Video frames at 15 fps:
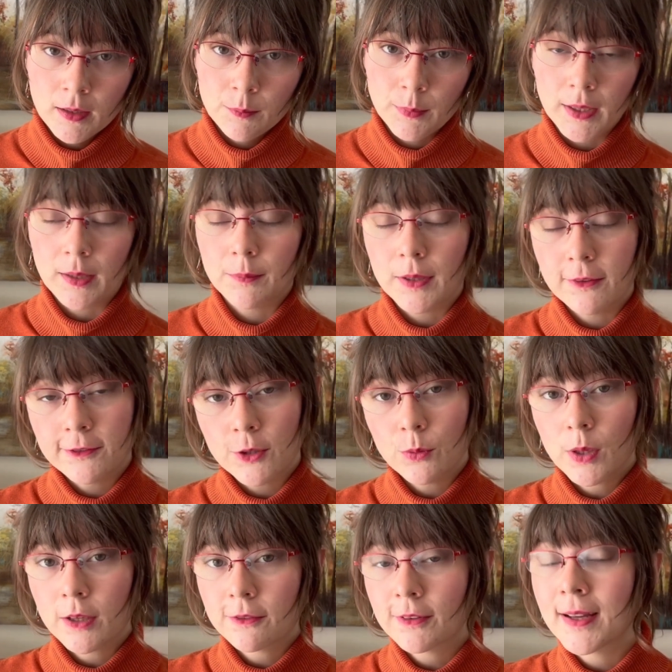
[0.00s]
But if you
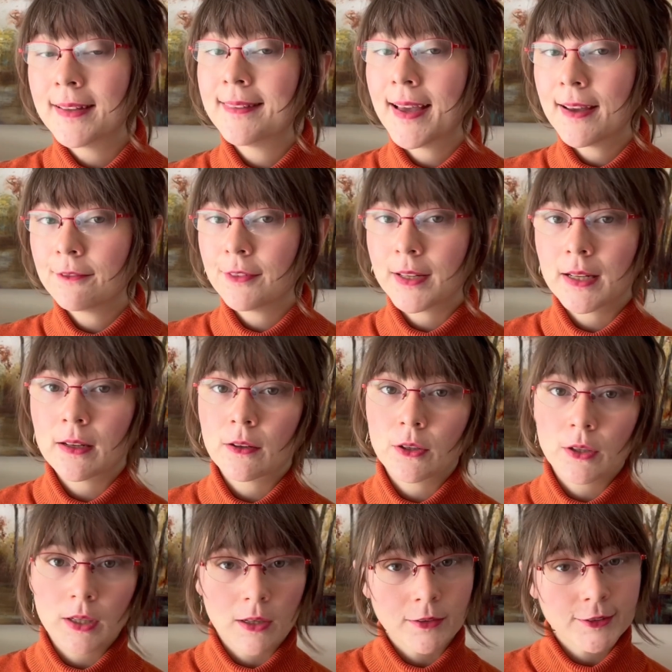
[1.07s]
want to find that video, you
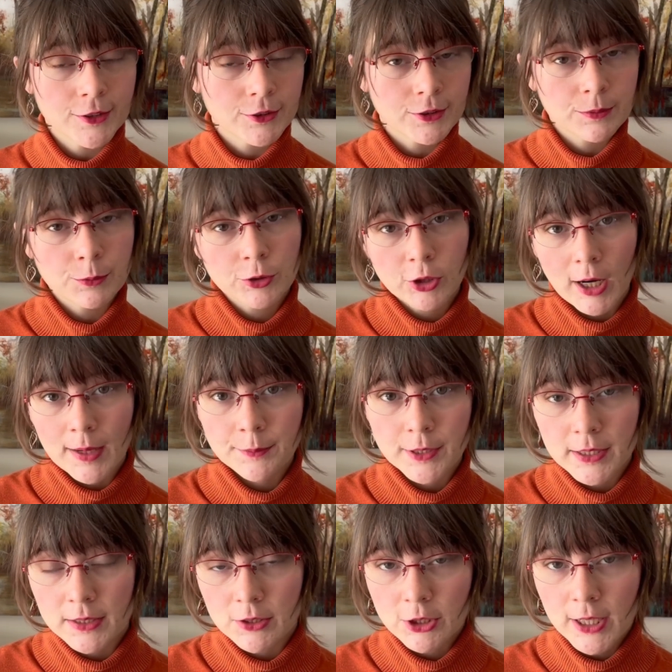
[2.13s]
can also subscribe to
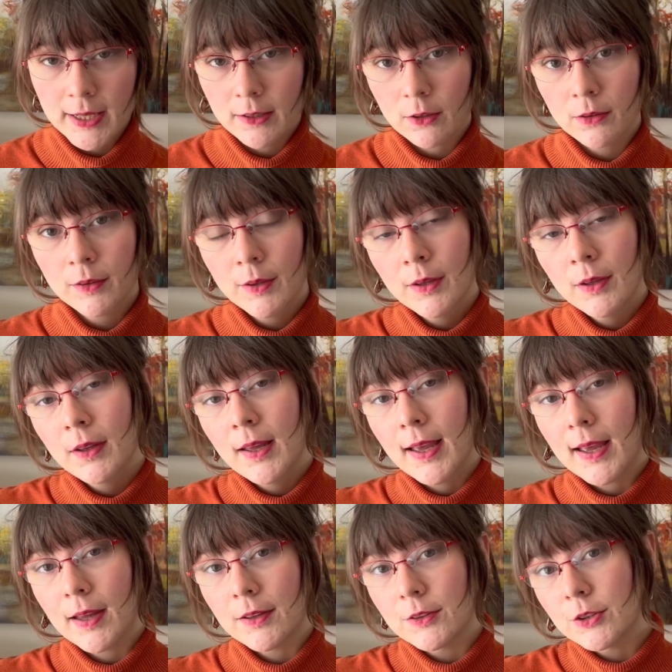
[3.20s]
the channel
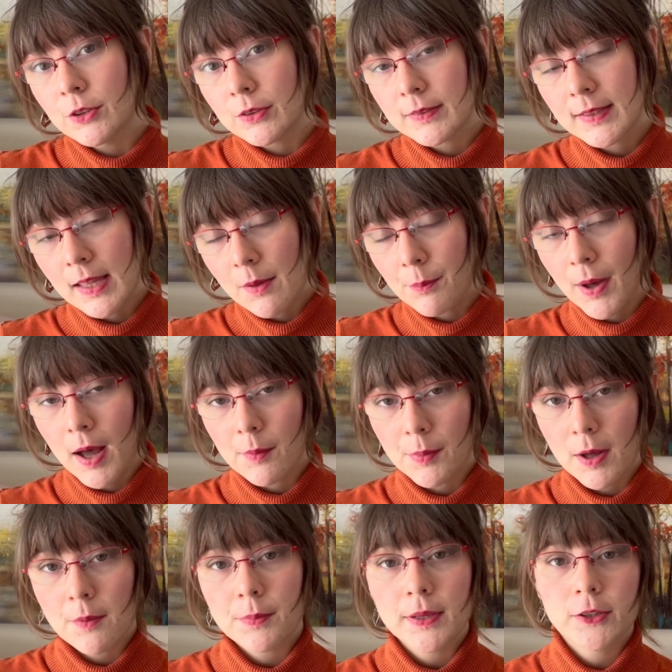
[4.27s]
and you'll see it pop
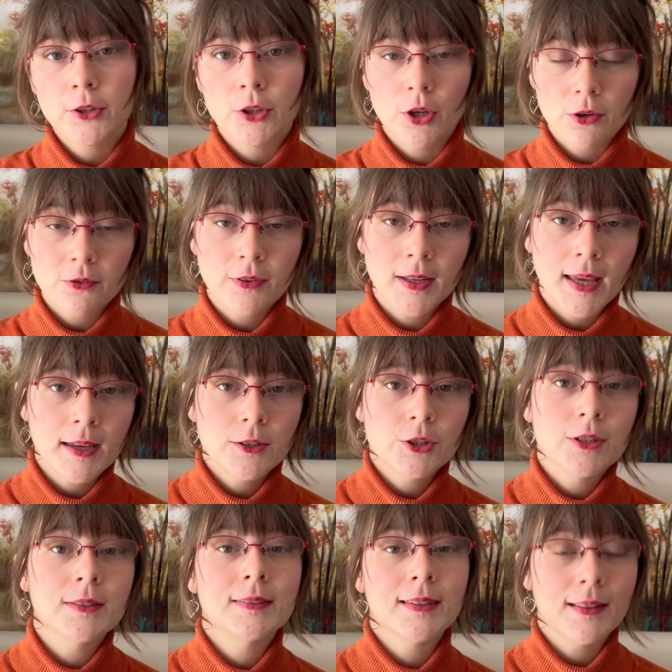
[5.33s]
up in your
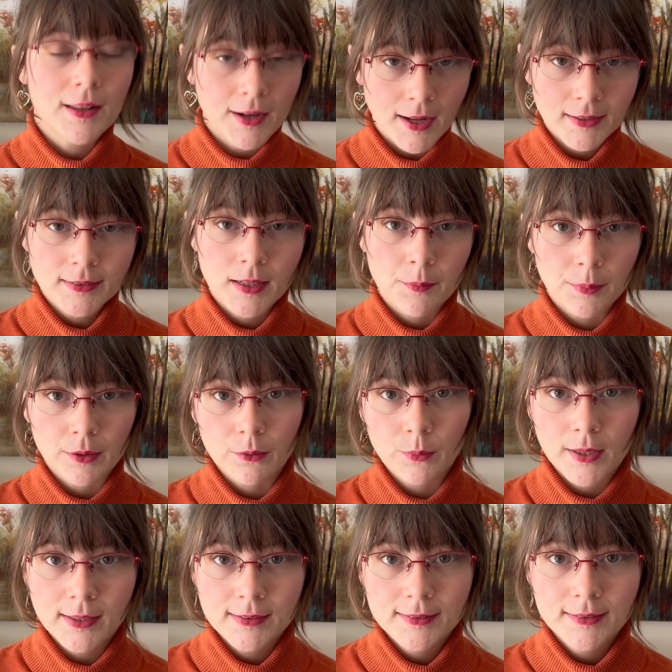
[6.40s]
notifications in the next couple of
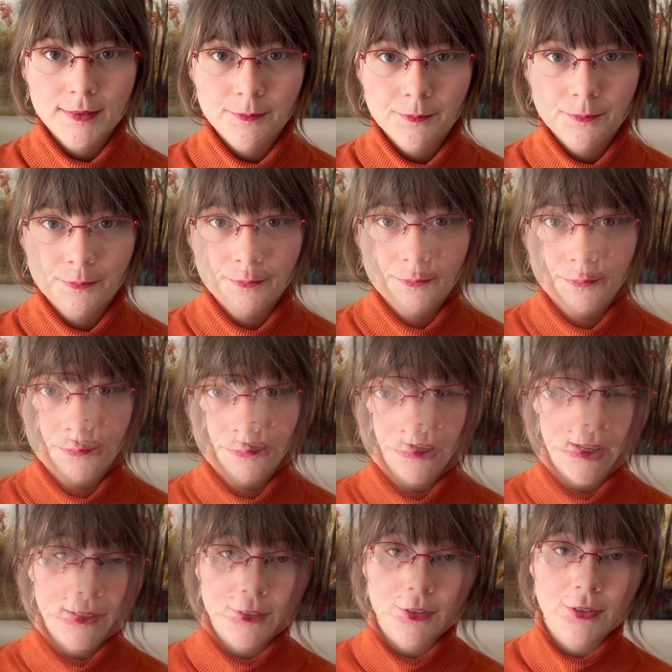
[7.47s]
weeks. These finger
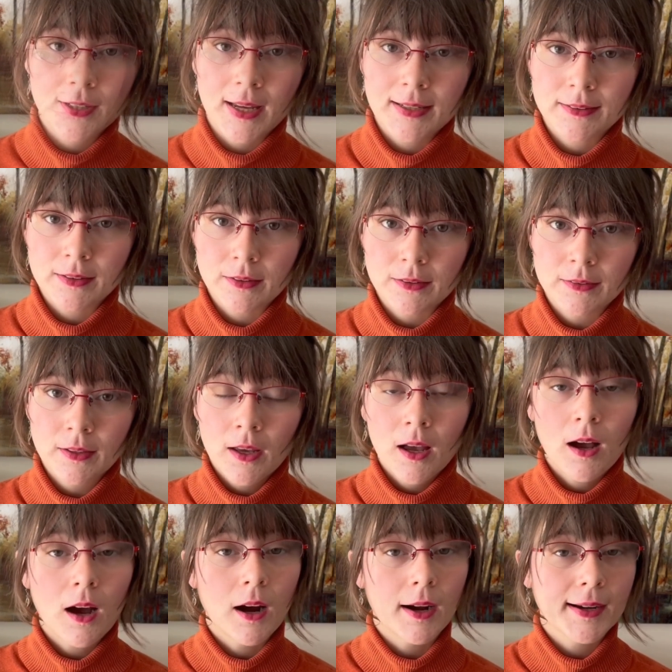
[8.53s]
exercises
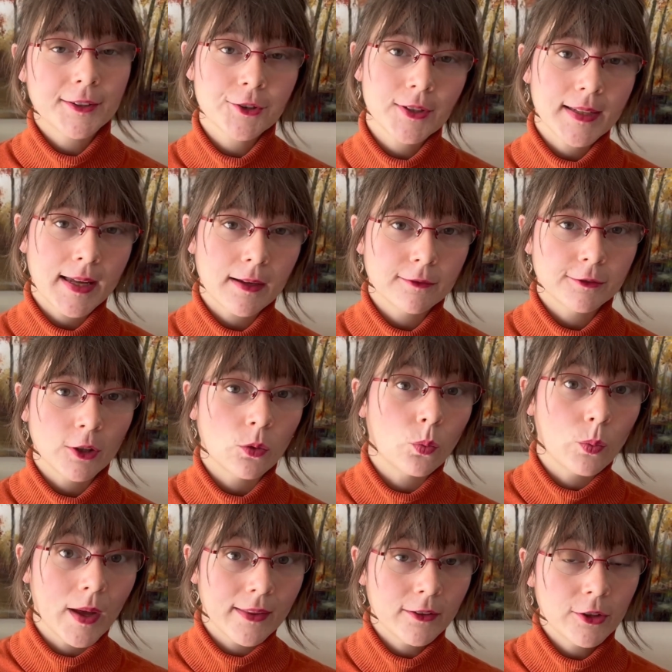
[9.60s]
are actually helpful
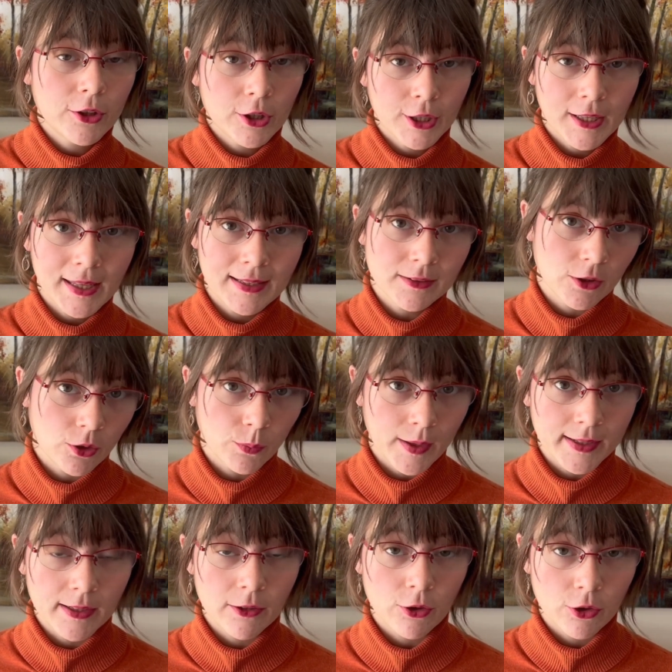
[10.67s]
whether your keys are
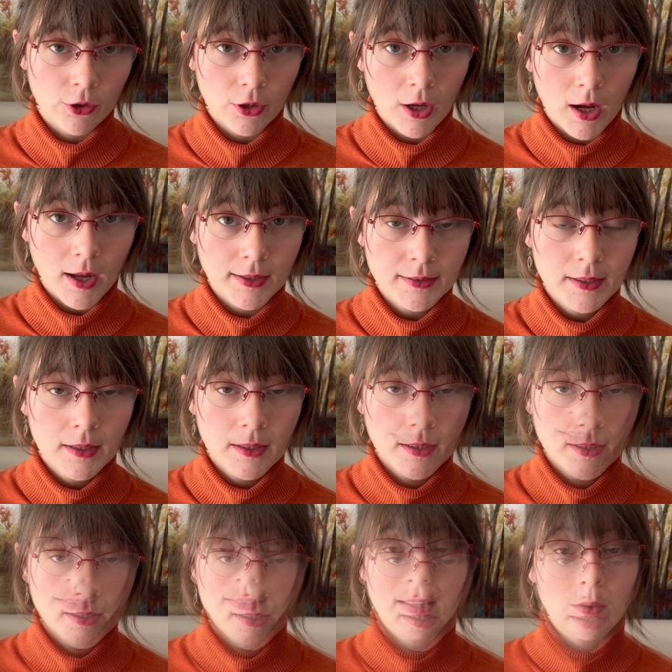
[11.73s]
weighted or not,
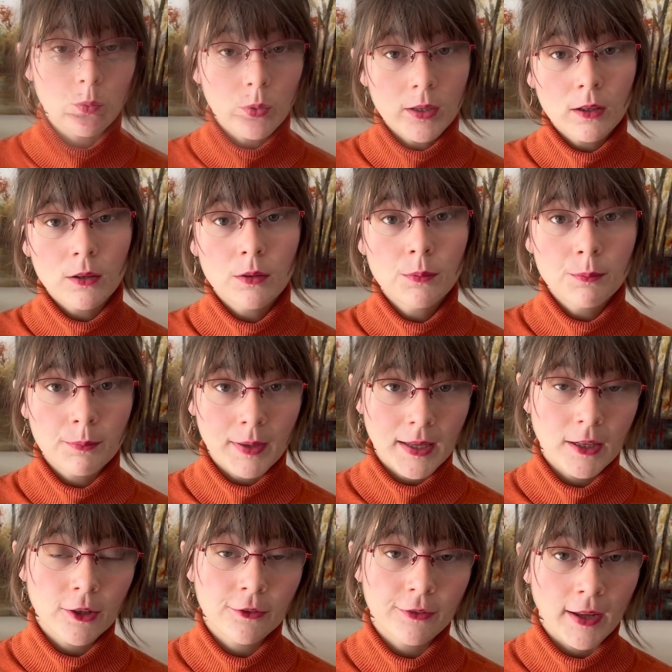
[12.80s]
because they will
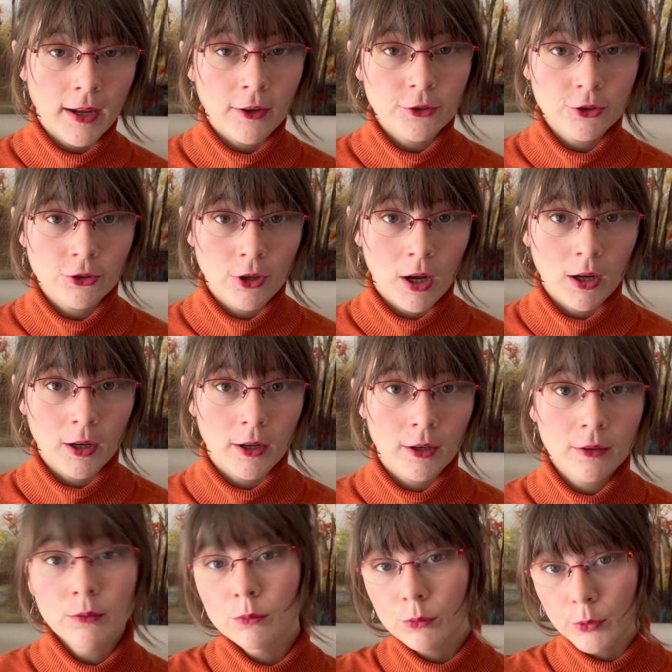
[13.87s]
make your fingers stronger
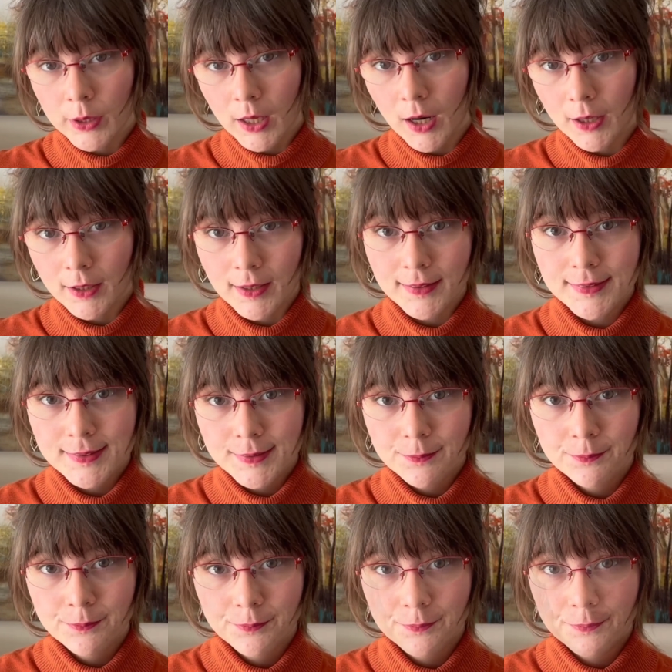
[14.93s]
regardless.
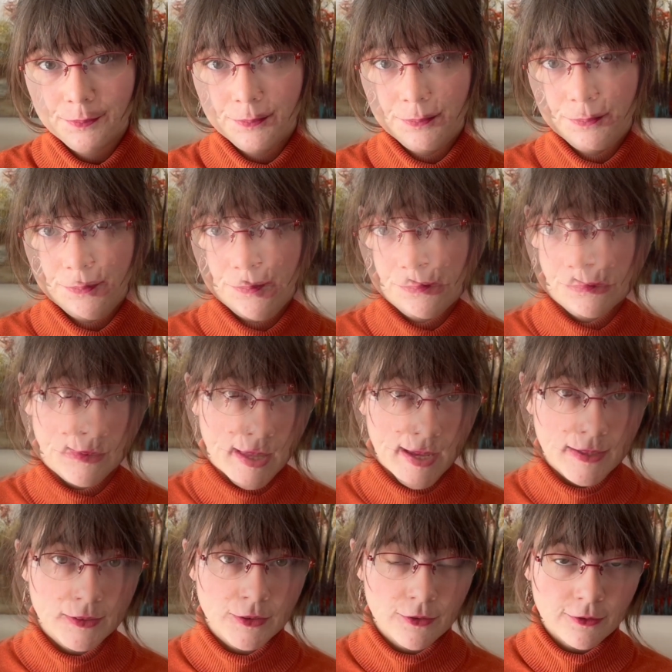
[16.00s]
The fourth and
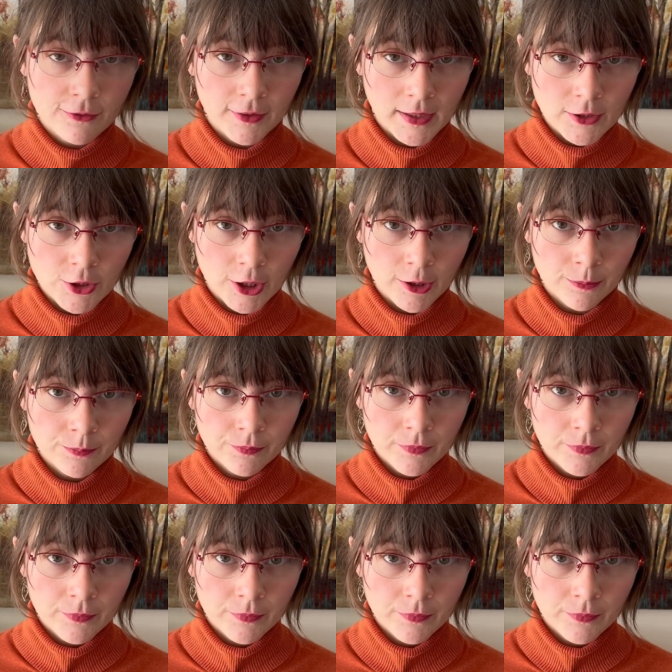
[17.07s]
last feature